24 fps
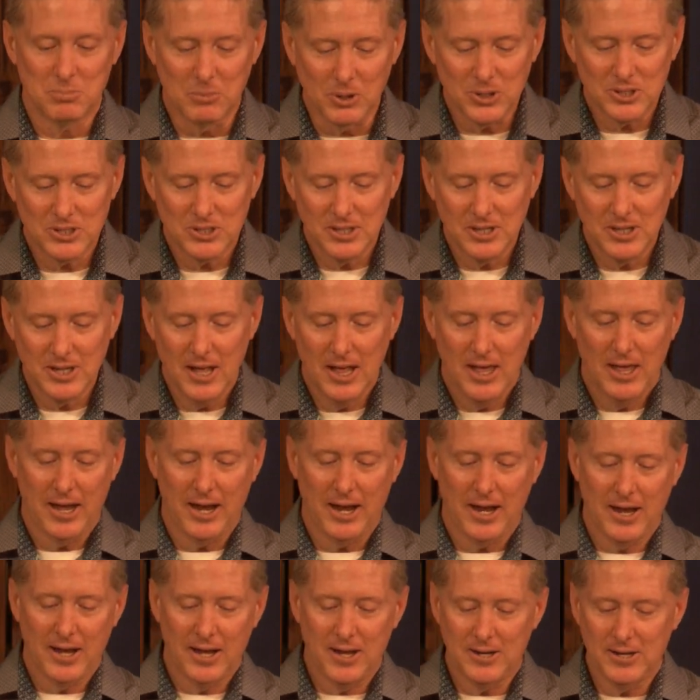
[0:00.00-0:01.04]
mercy
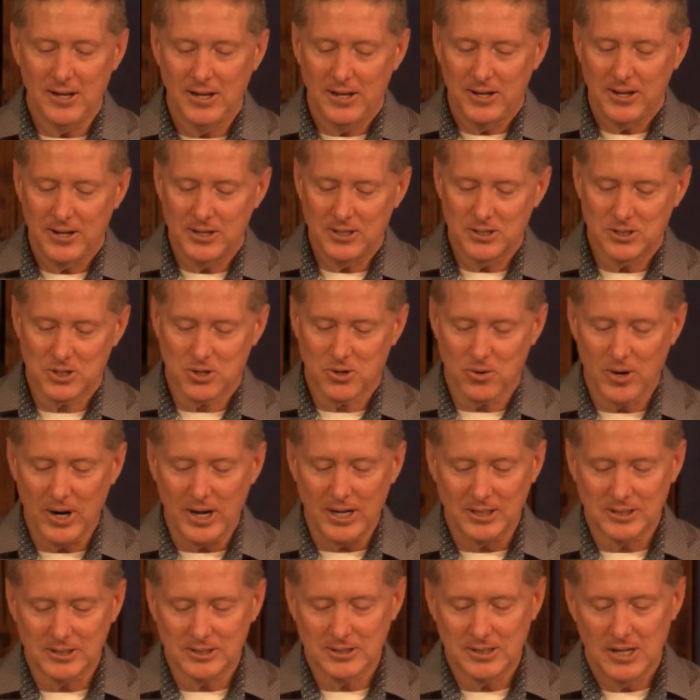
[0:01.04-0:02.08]
and his
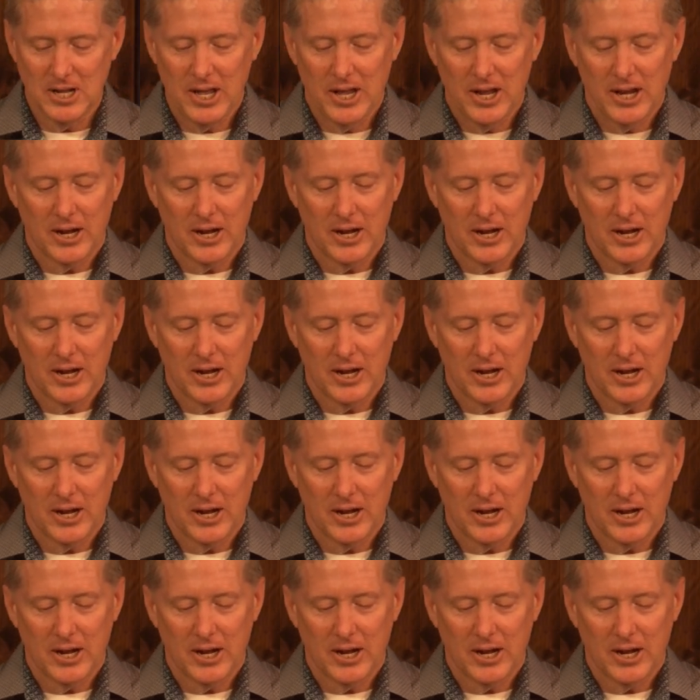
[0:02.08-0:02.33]
grace.